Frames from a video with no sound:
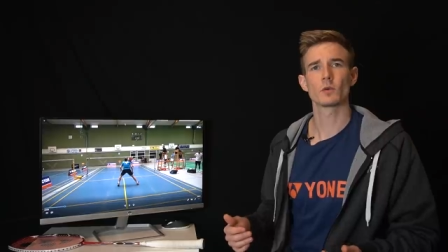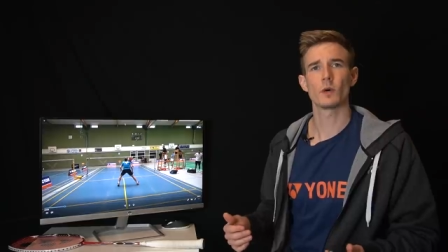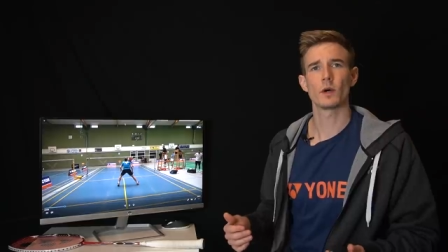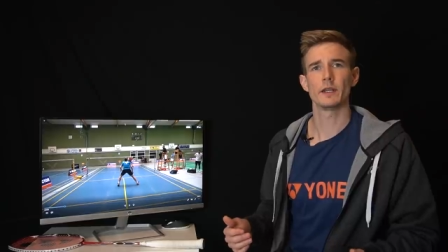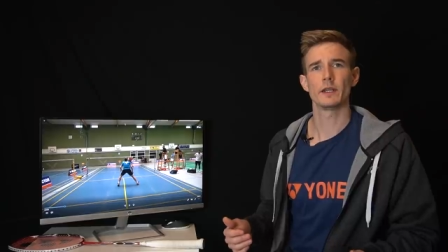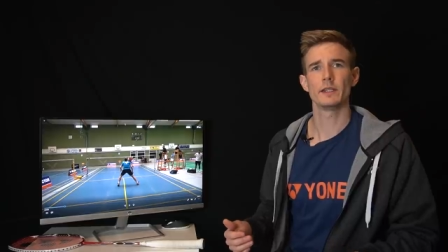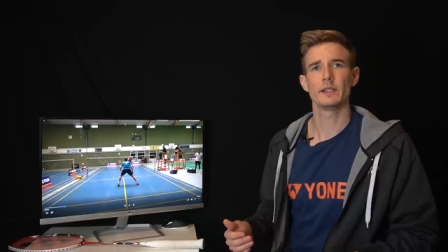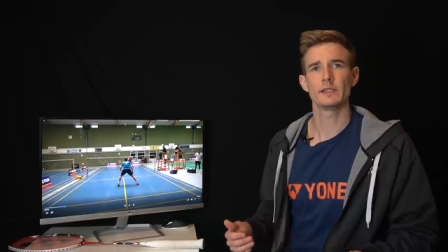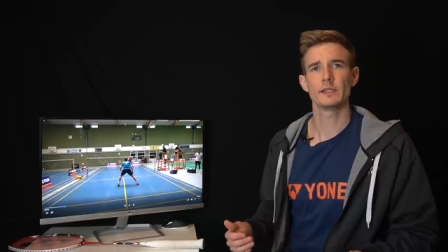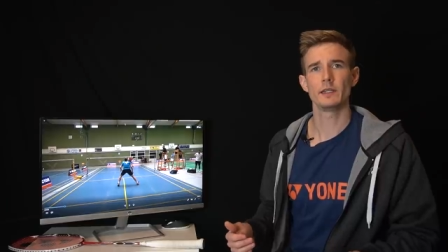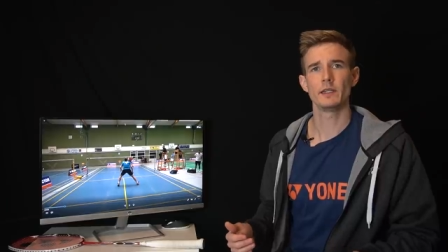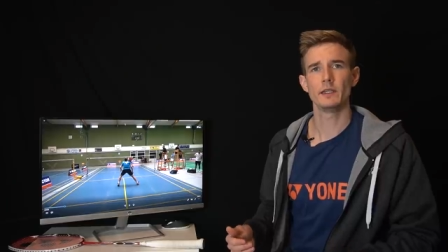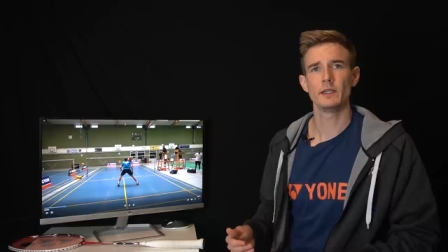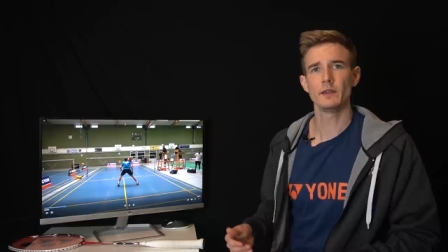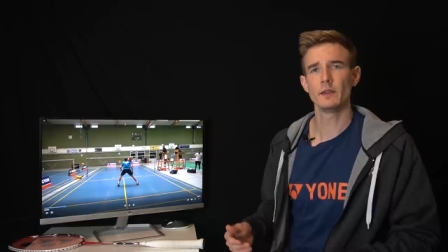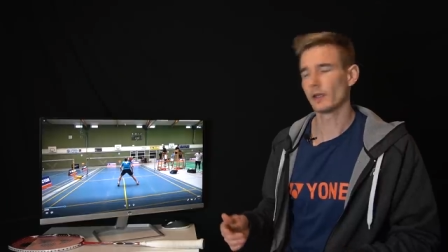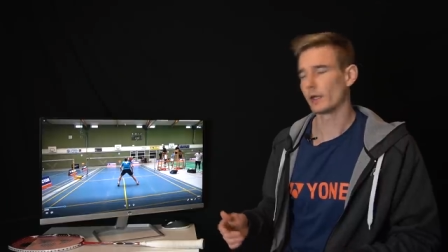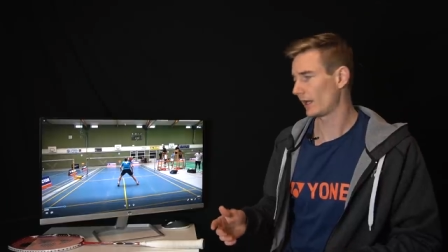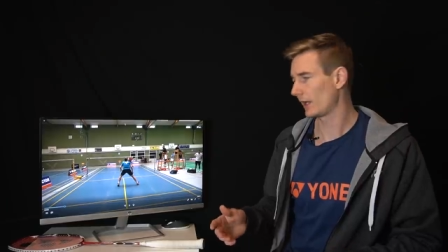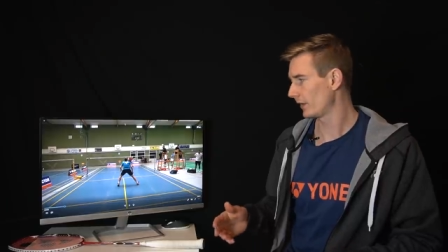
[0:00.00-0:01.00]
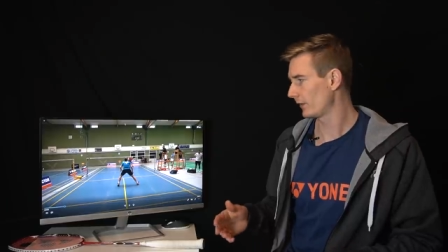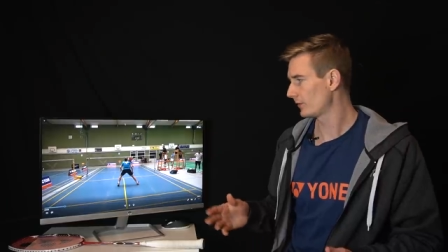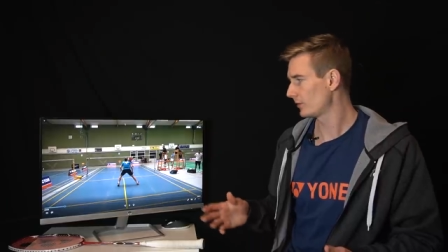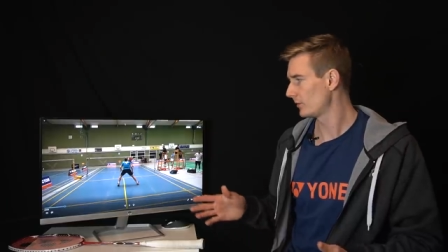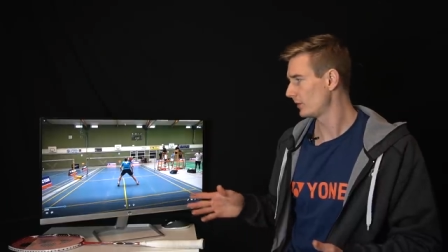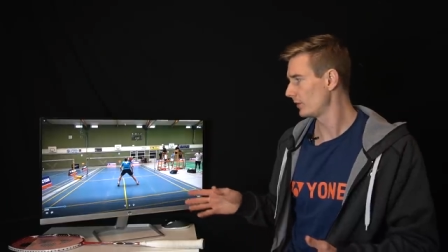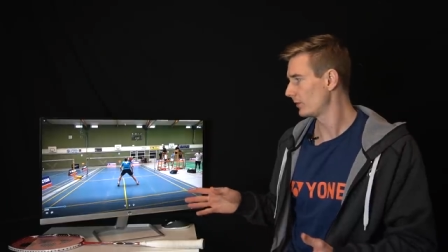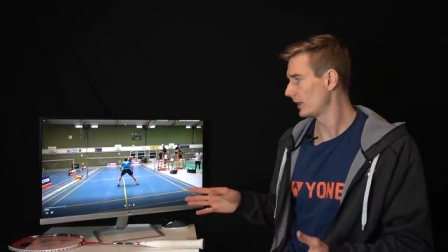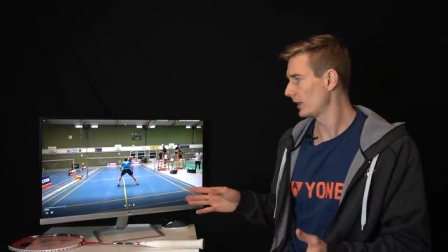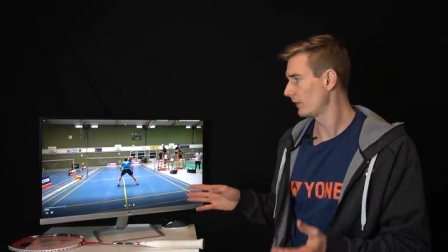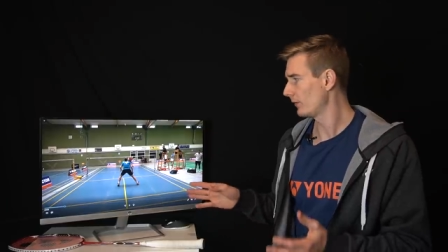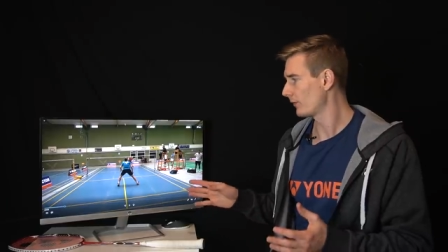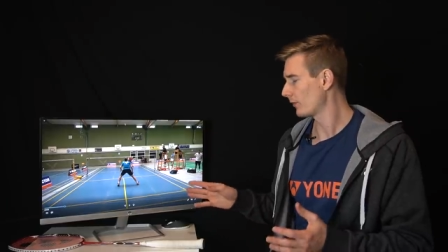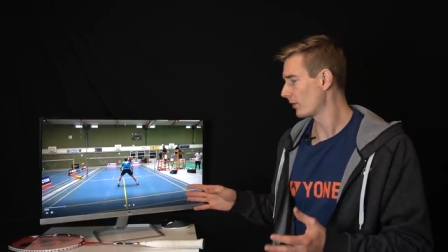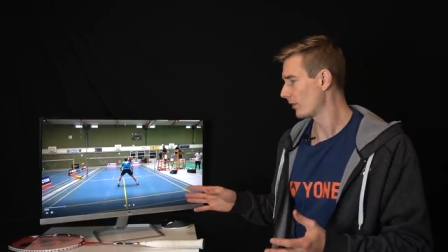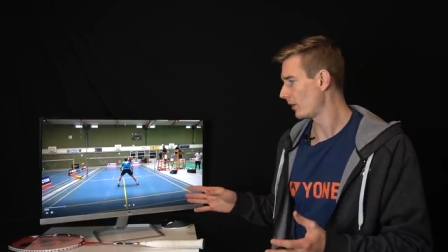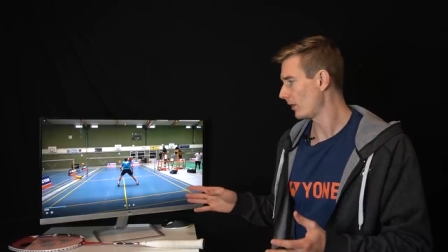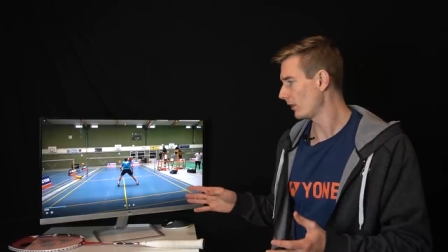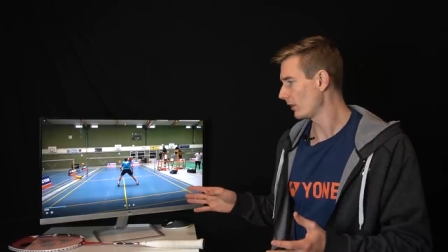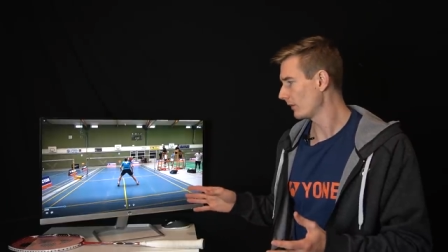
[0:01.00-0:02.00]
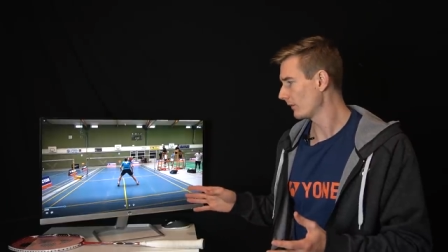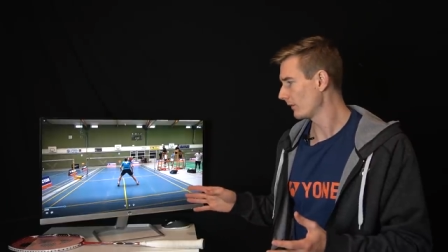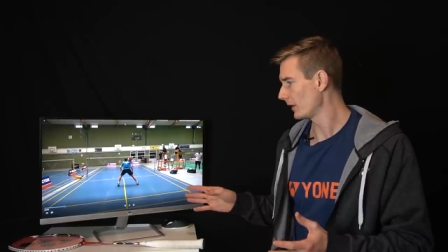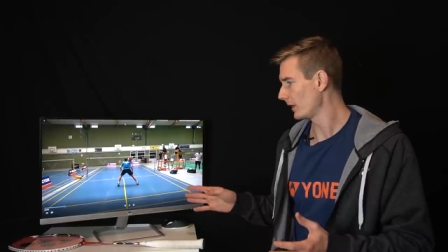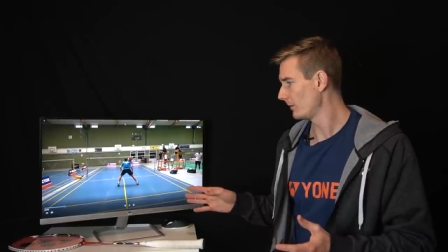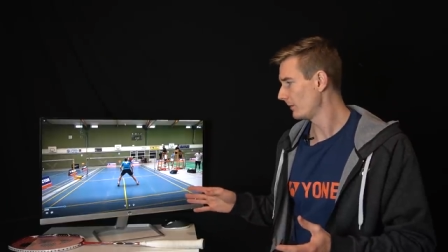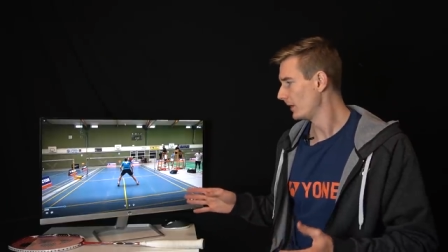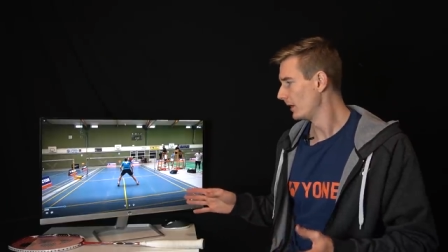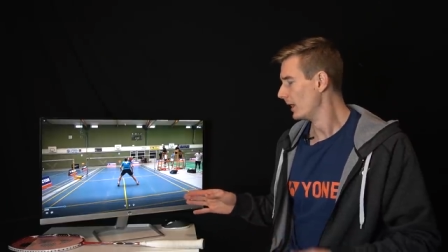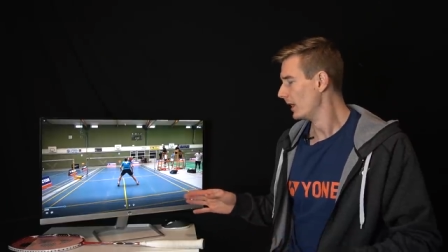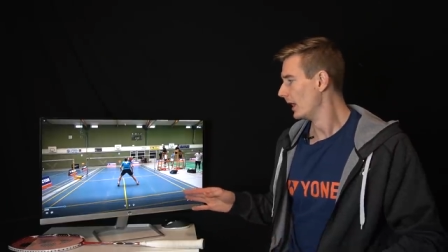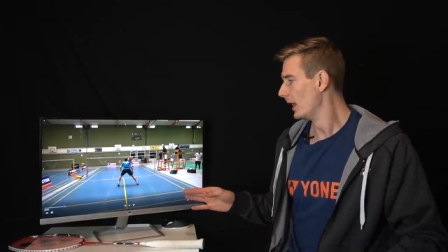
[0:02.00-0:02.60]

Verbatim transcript: quite easily. I have to be ready for all of them.